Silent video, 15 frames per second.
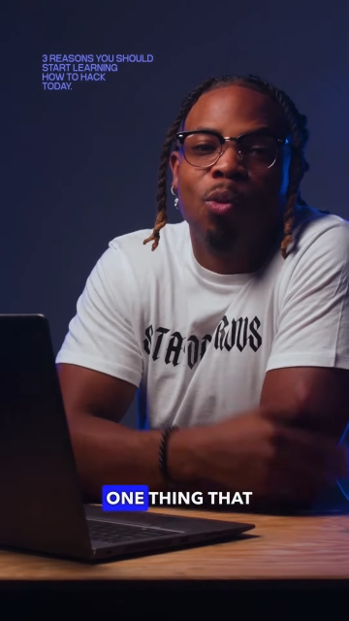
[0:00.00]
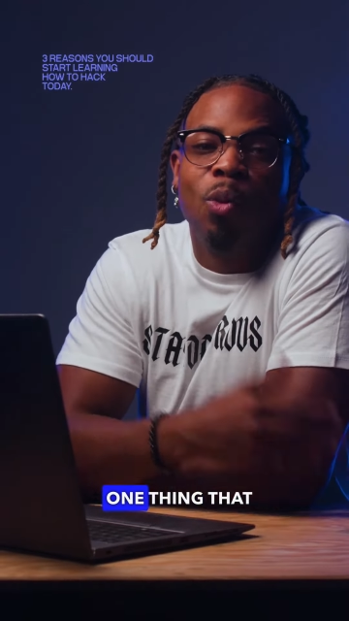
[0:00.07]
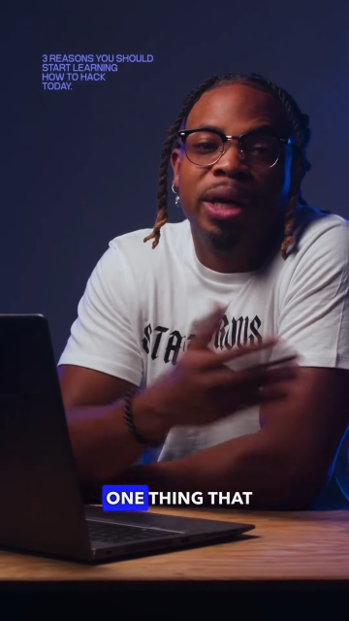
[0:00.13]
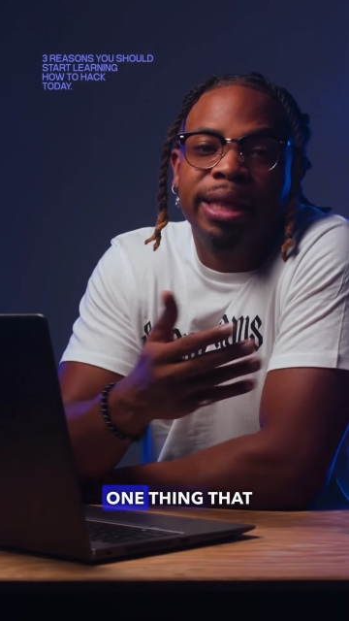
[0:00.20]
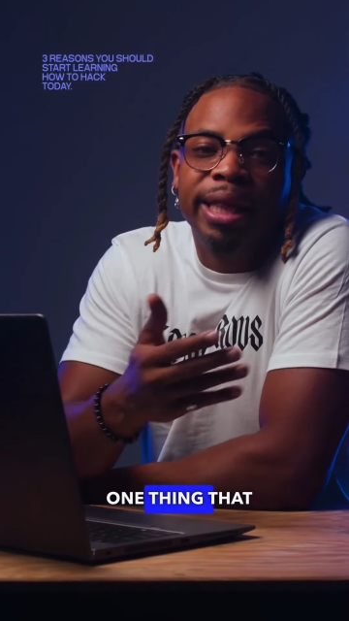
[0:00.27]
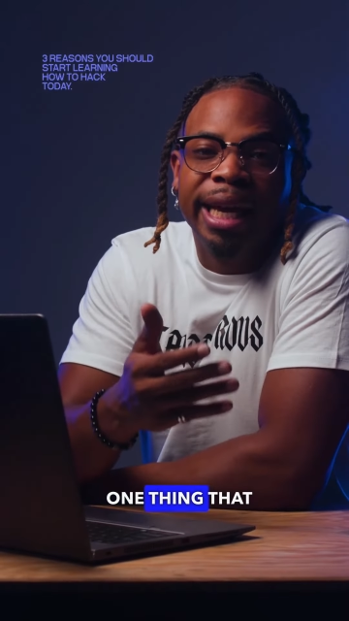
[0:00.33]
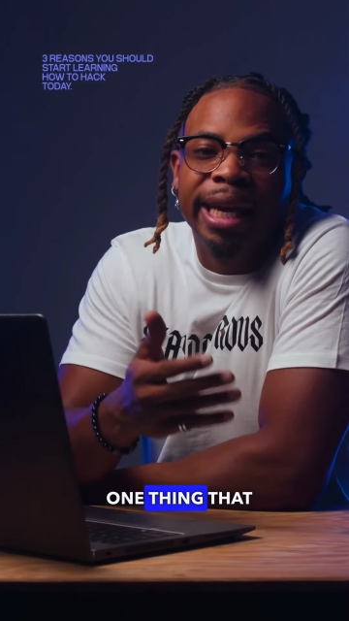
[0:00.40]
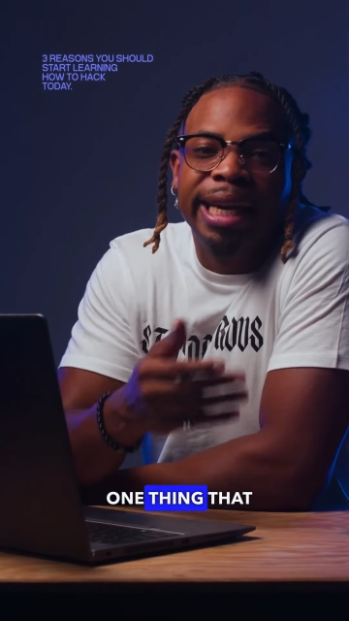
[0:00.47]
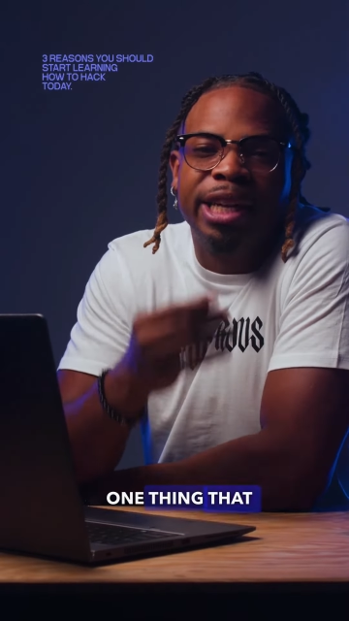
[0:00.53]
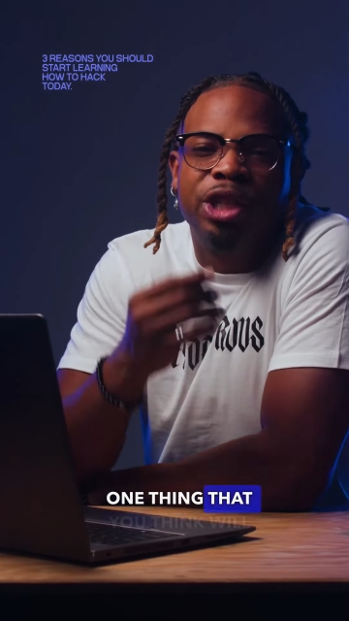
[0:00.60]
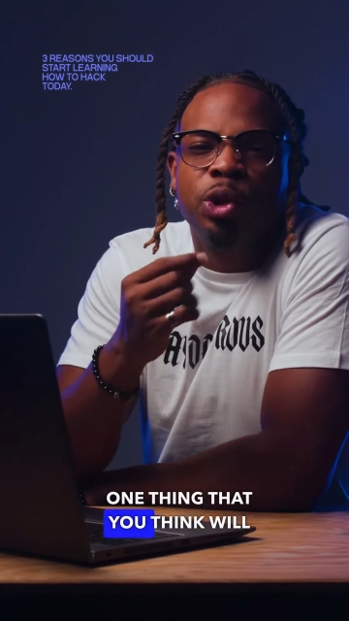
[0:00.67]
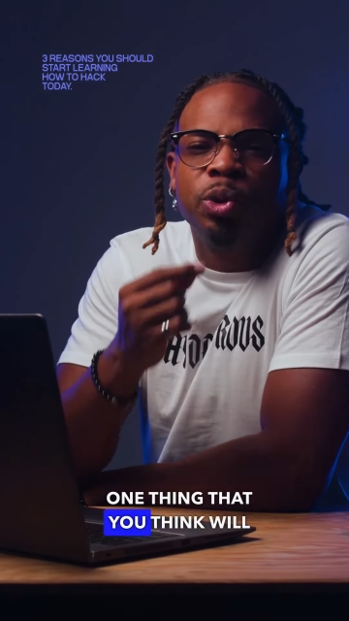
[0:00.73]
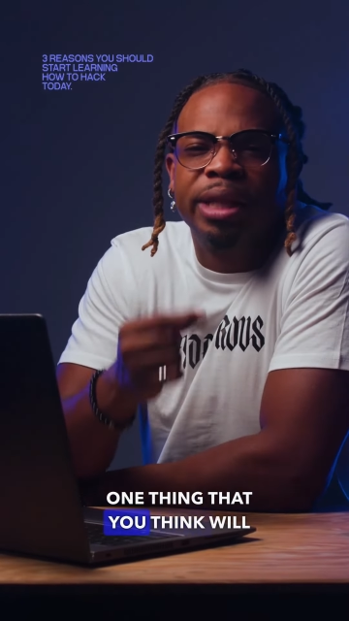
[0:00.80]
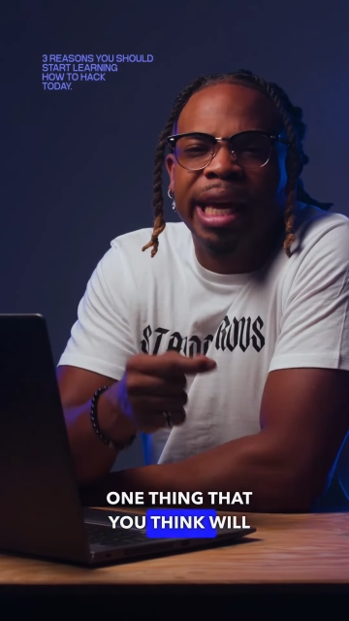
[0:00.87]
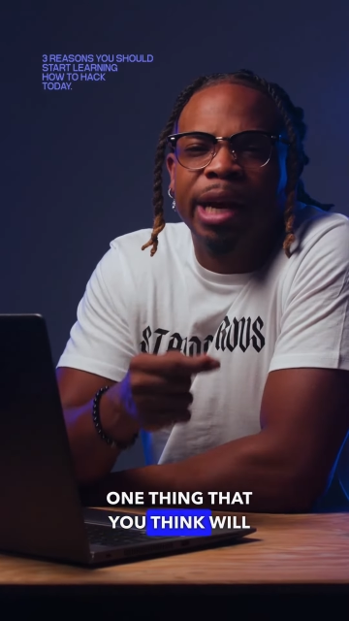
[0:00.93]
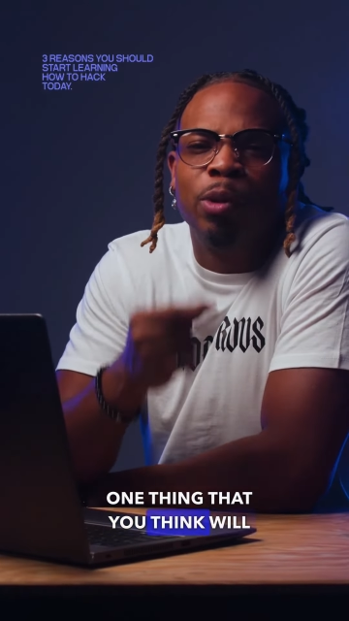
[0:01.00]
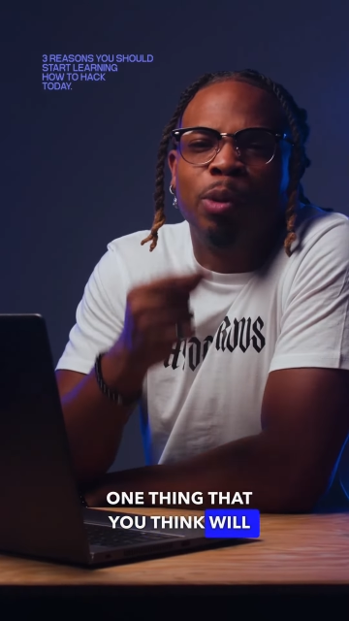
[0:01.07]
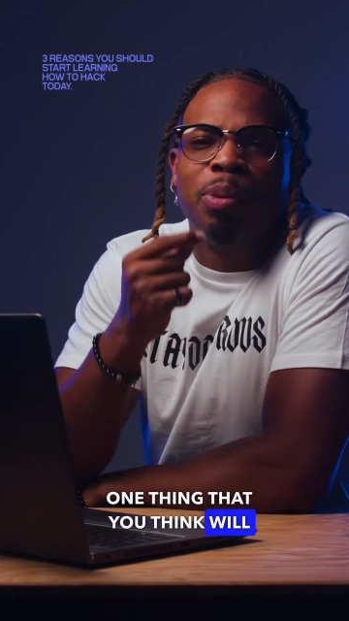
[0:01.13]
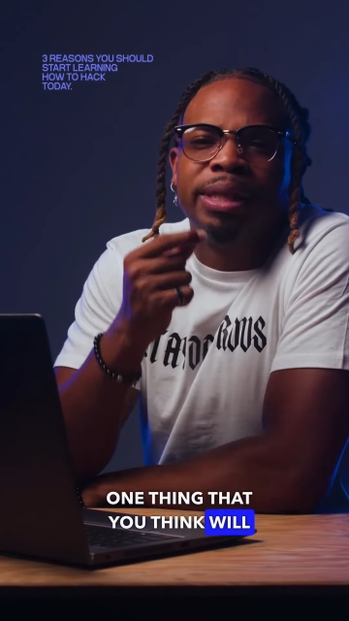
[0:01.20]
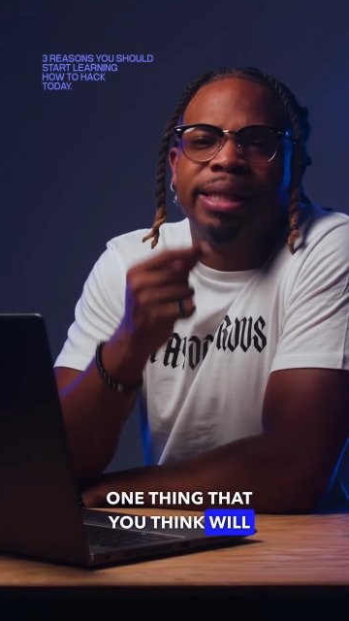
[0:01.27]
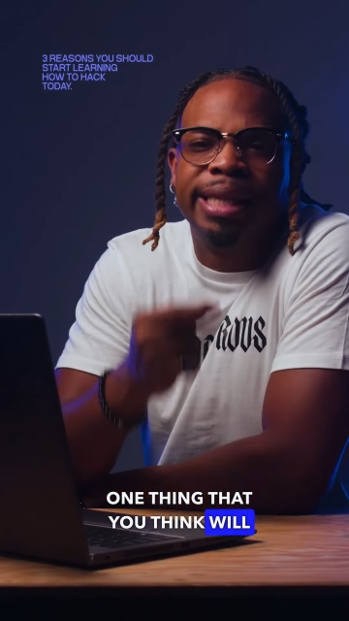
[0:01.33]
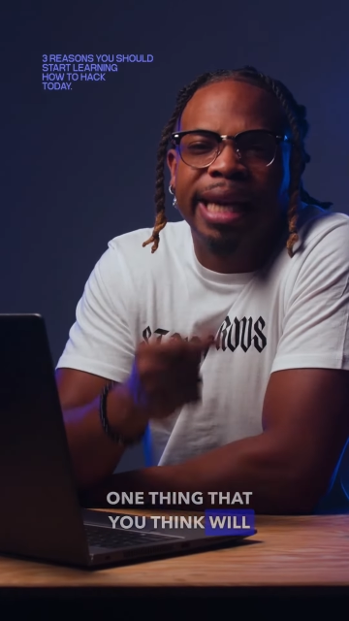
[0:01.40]
One thing that you think will
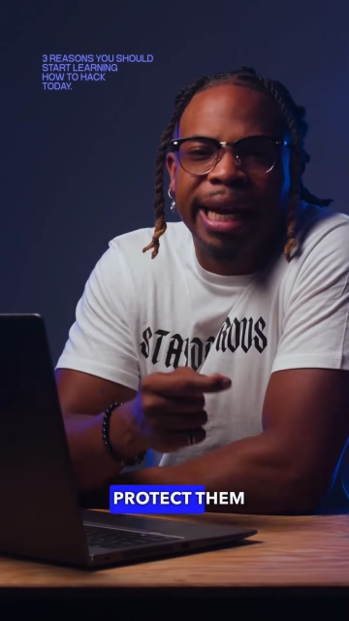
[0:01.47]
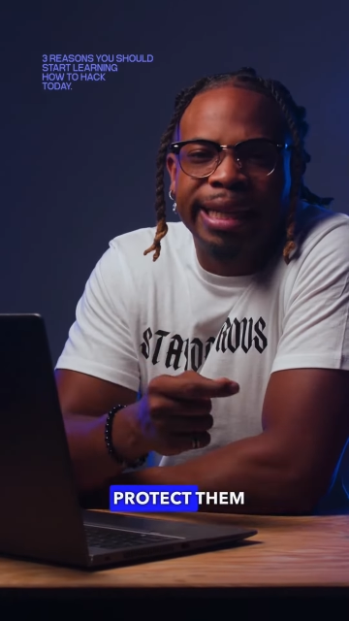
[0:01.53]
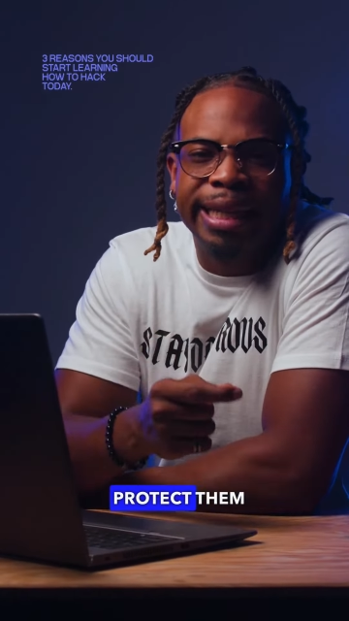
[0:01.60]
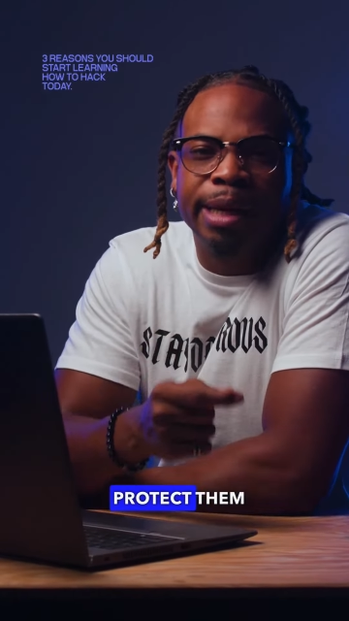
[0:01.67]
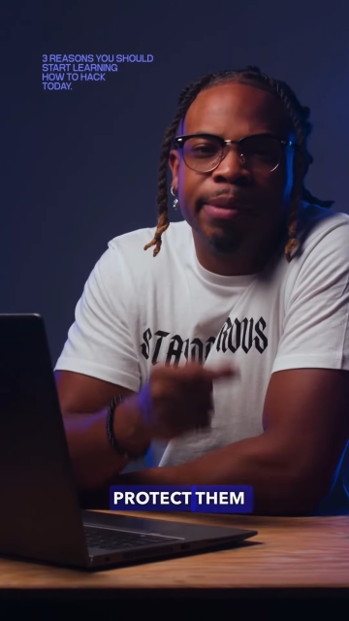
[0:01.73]
protect